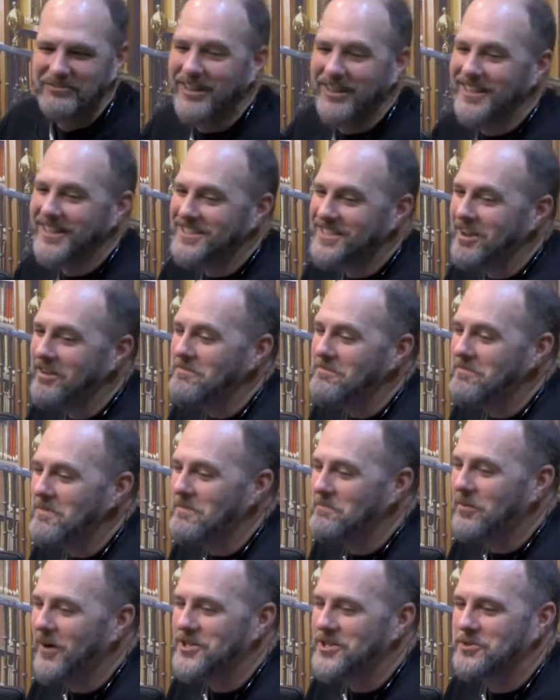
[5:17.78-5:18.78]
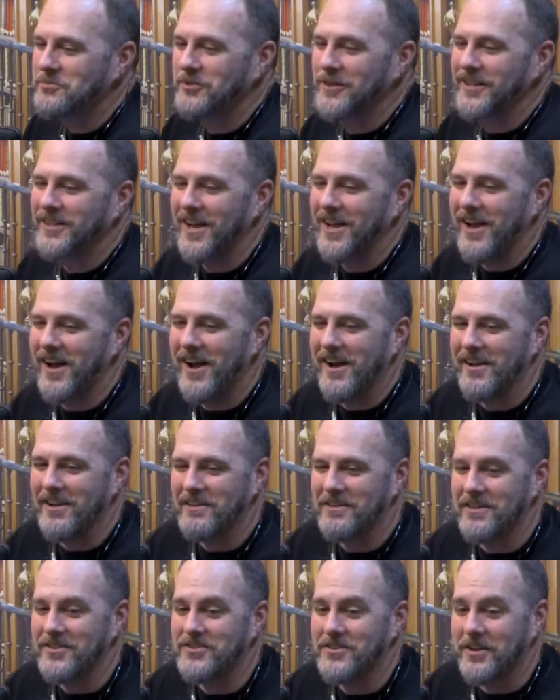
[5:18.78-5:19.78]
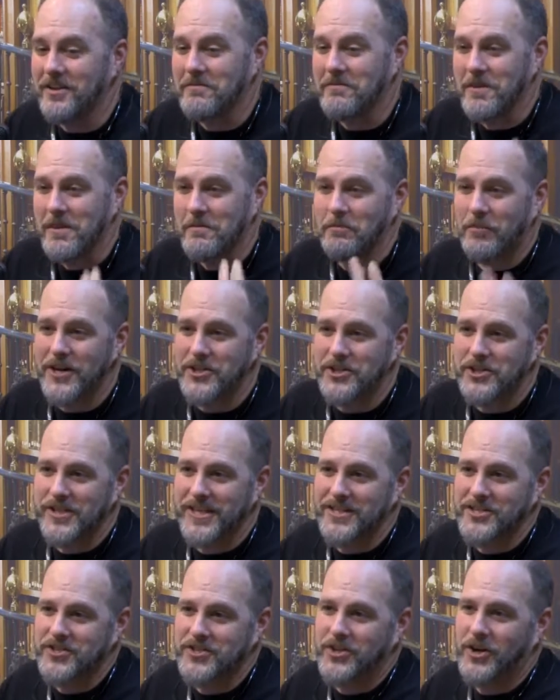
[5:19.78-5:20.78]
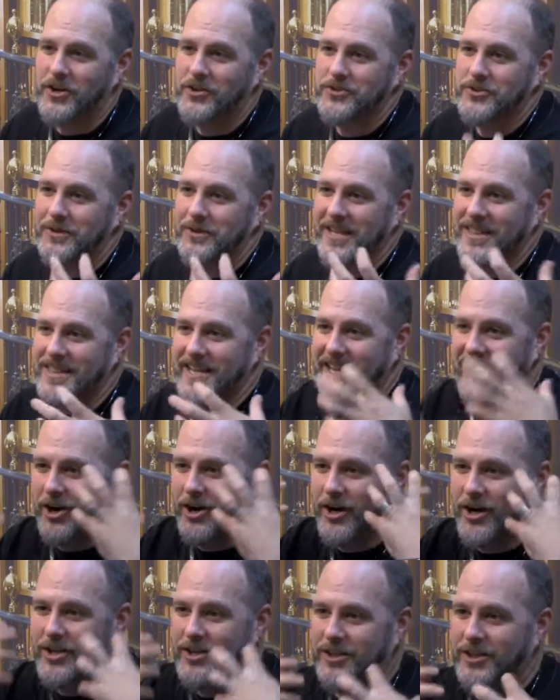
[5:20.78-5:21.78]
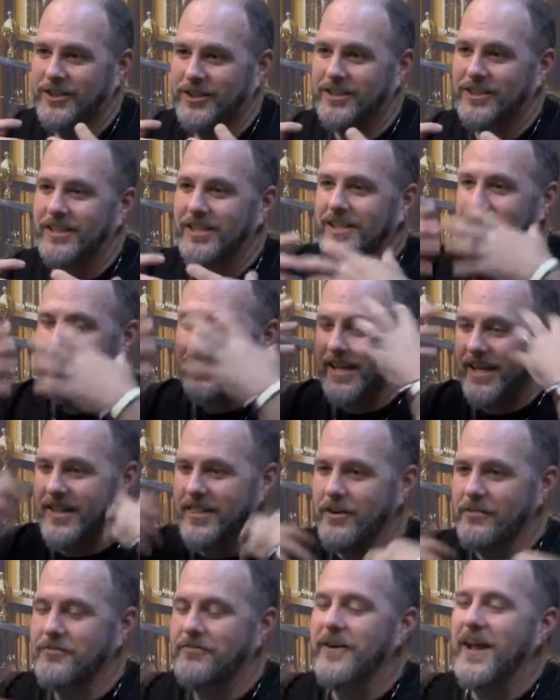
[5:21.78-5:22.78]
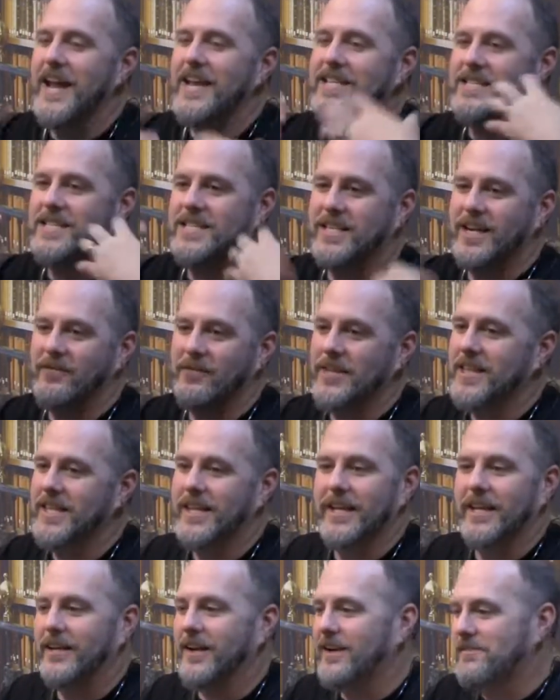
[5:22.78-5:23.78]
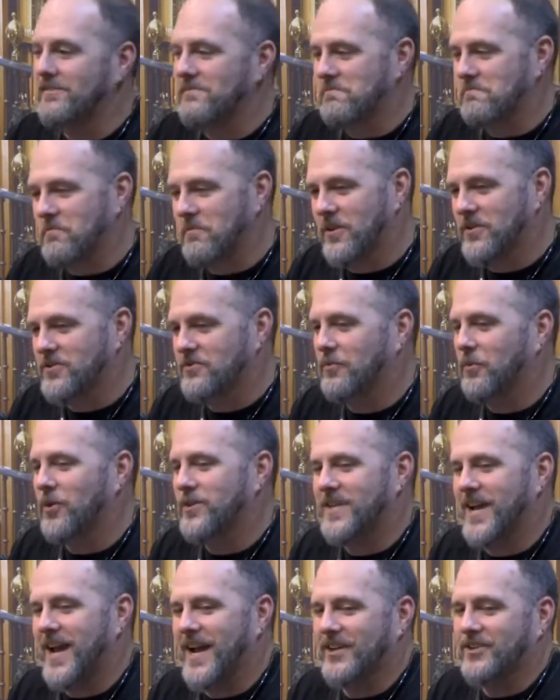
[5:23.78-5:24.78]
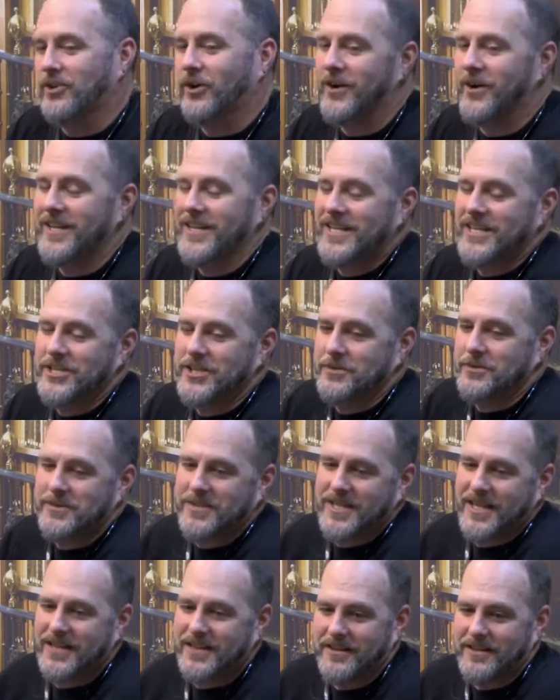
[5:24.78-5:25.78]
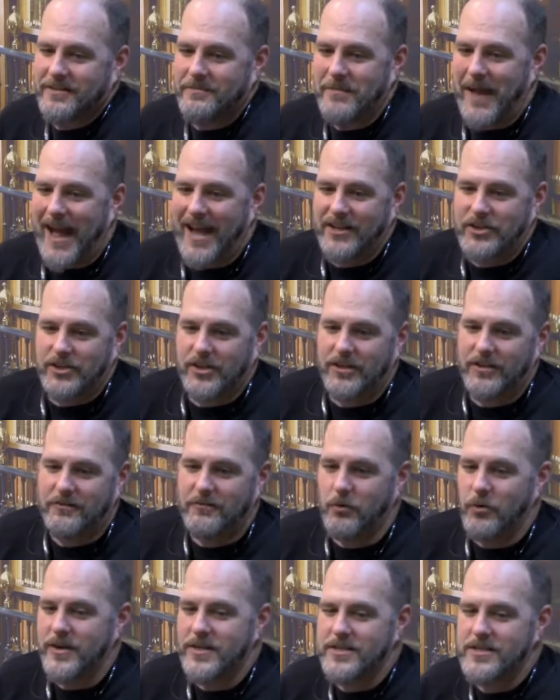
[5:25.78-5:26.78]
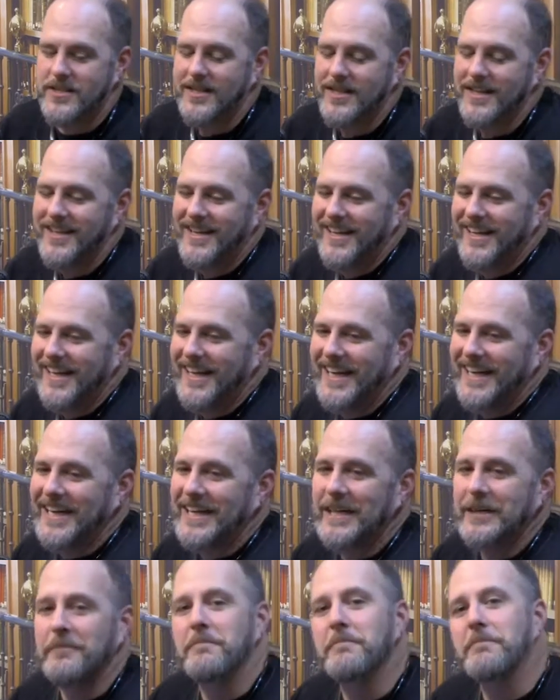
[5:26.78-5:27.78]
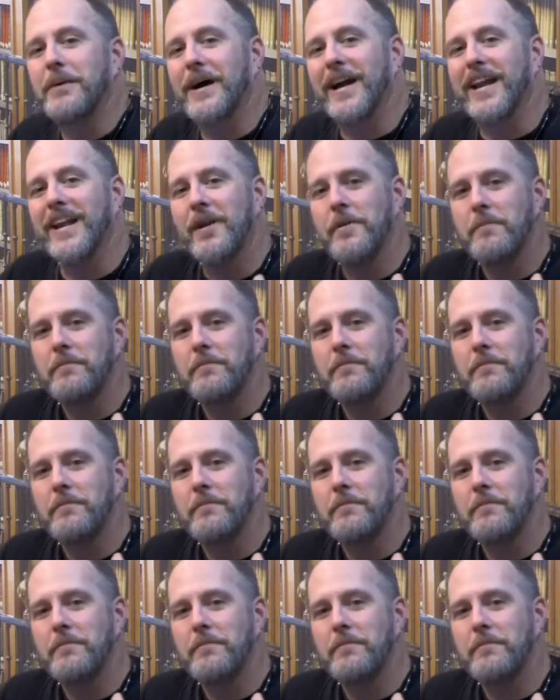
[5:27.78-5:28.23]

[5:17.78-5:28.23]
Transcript: well, the impression would because uh, impressionists also get the character in their face and everything, and I, it's voice actor. All you need to do is get the match on the voice. Okay. Um, but